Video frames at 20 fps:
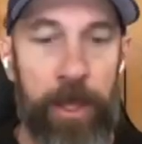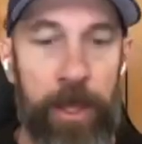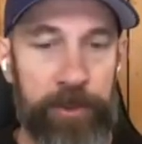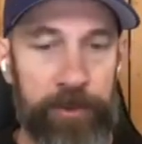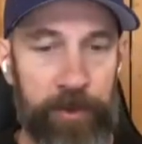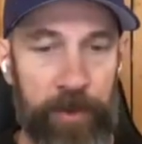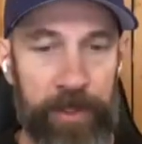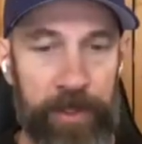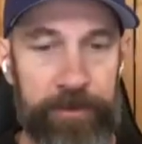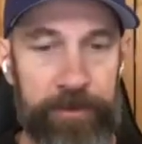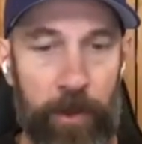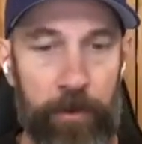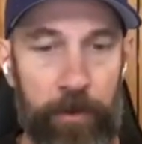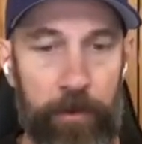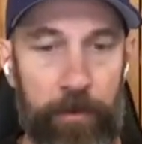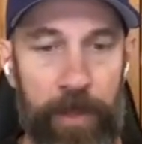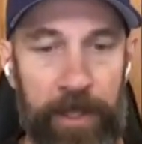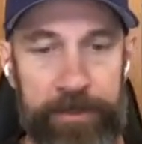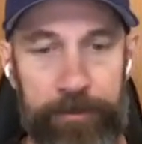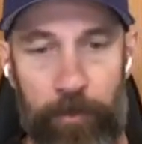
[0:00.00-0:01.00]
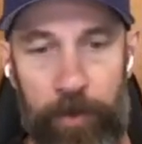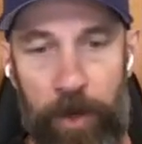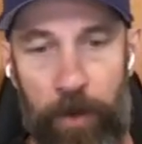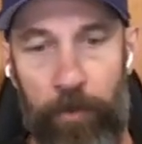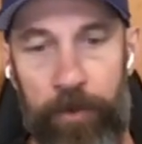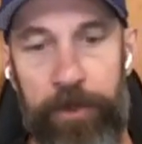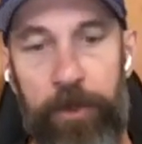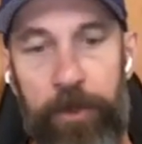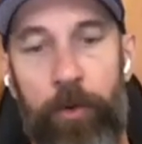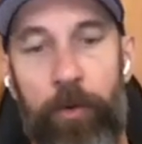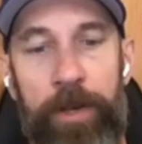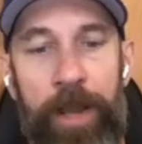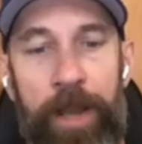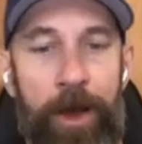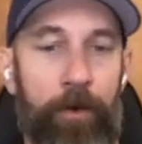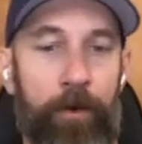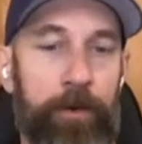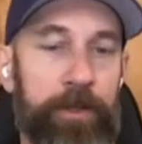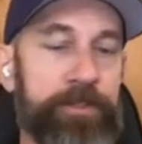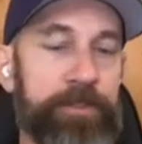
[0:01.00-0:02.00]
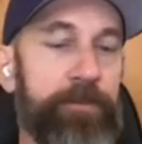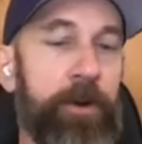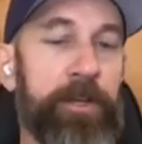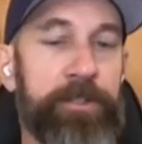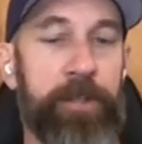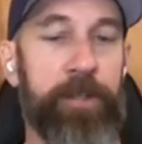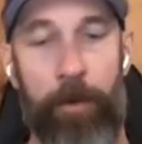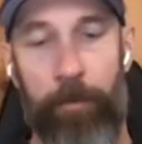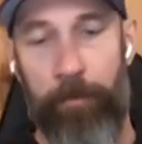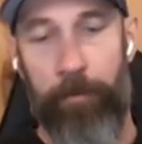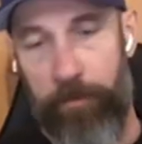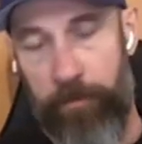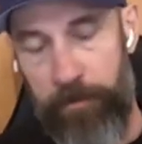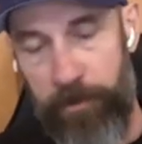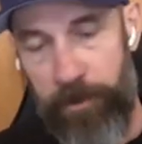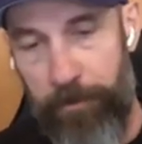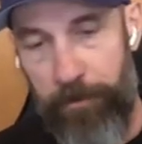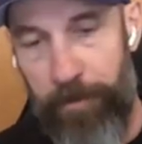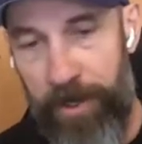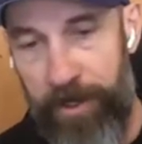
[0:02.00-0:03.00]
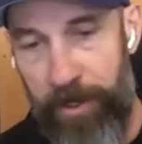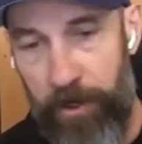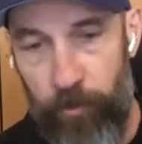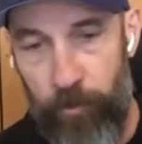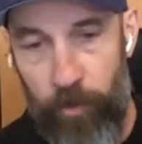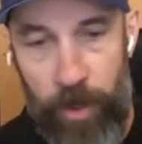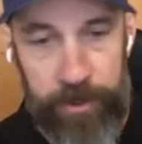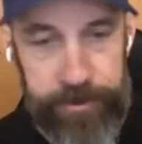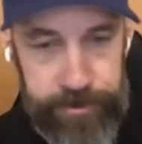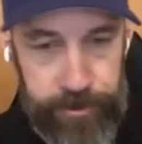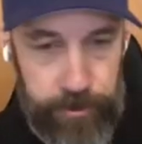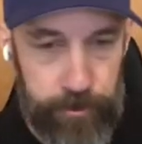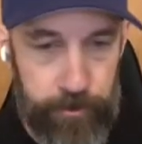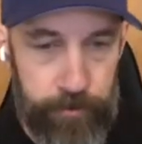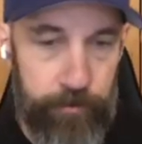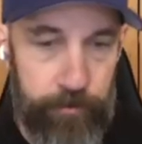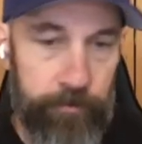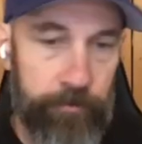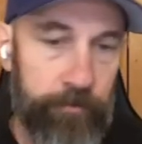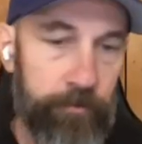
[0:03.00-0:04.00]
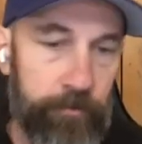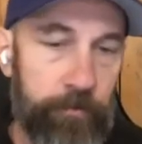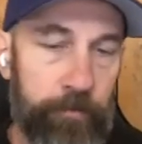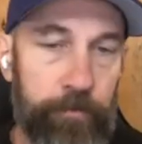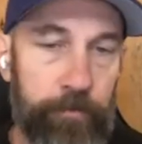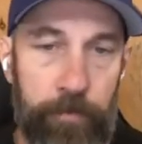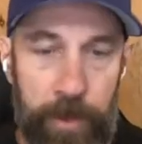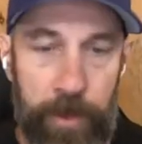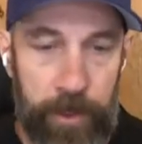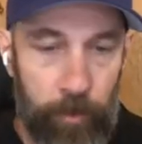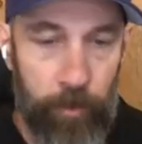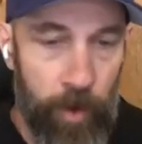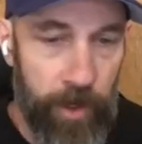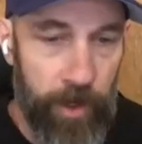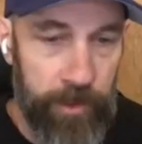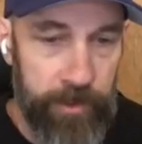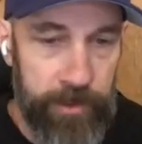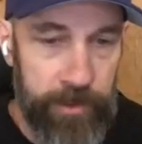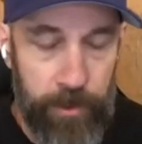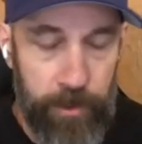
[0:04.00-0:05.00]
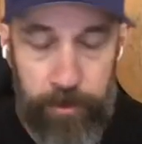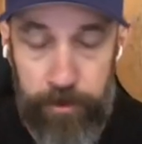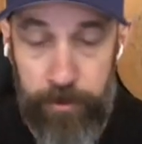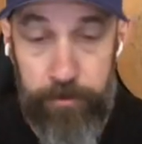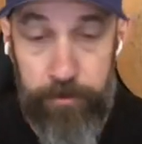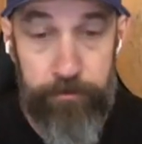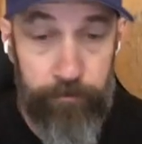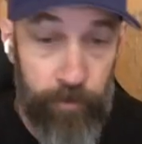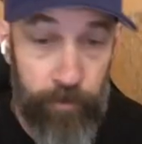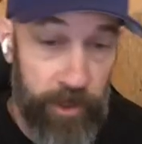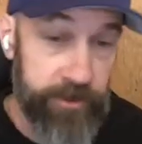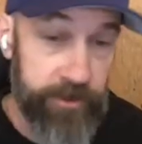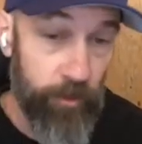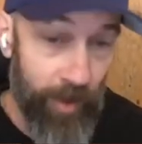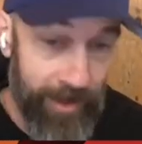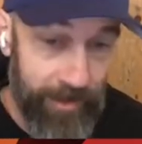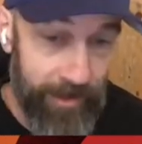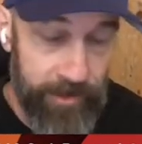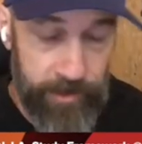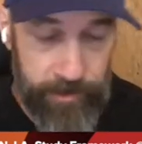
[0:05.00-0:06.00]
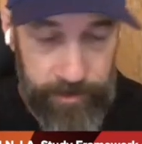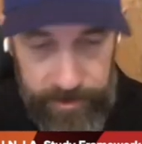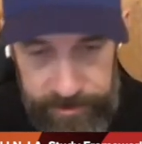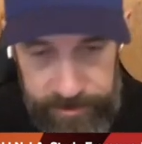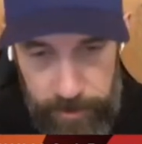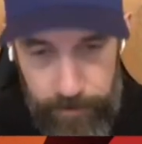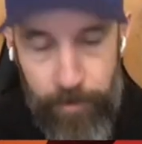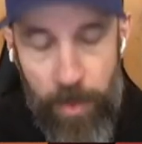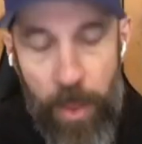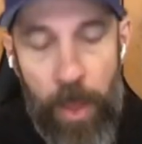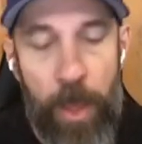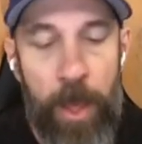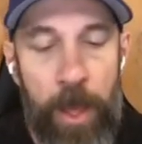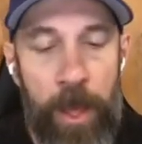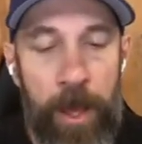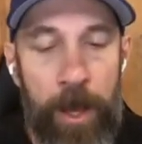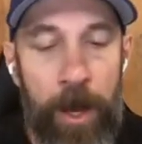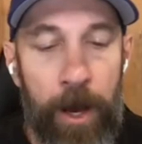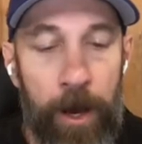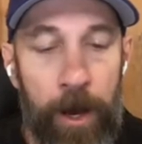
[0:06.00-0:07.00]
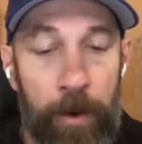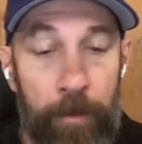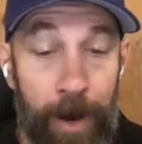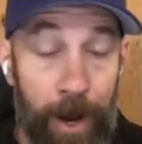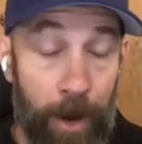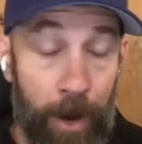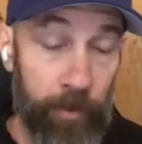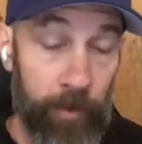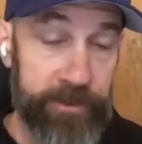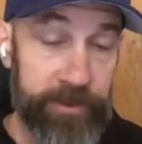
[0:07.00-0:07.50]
so that's what I would do. Now, as far as combining Roger and Wiley, or Roger, Wiley, and Ninja, I